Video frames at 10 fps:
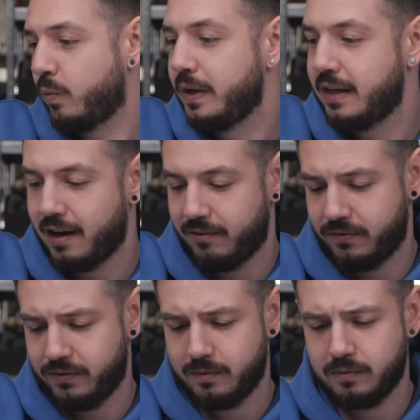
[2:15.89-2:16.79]
We have
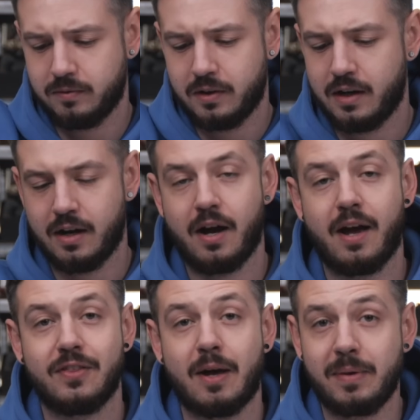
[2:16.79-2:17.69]

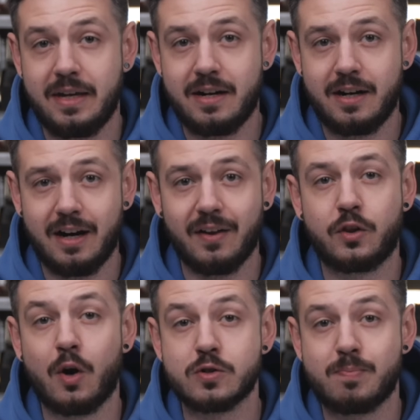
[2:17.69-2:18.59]
them here.
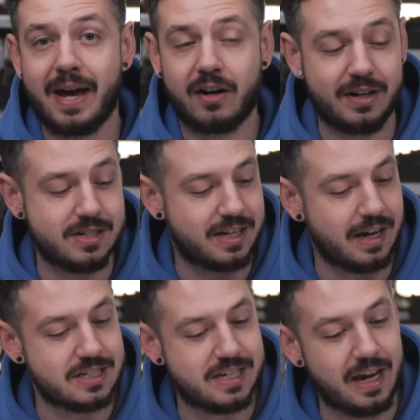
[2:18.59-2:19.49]
Those batteries
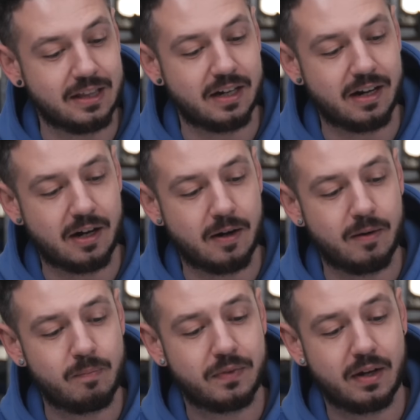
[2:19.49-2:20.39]
can take the
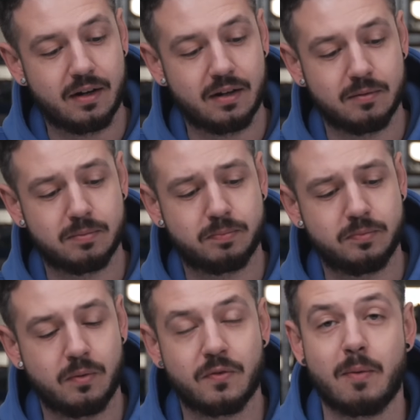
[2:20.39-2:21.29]
uh,
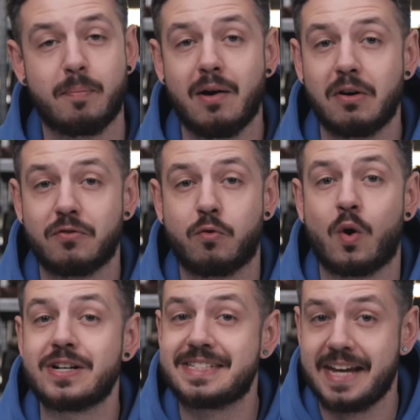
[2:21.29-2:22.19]
the power
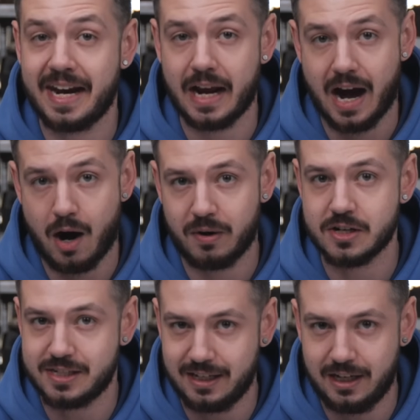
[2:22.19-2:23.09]
for 10
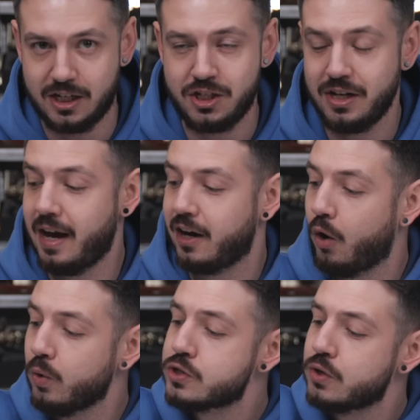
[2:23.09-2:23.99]
hours each and
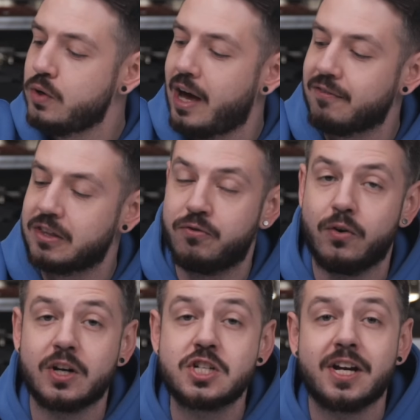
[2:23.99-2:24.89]
also you have the
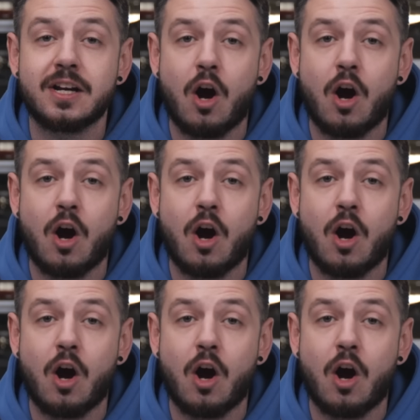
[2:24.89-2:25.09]
function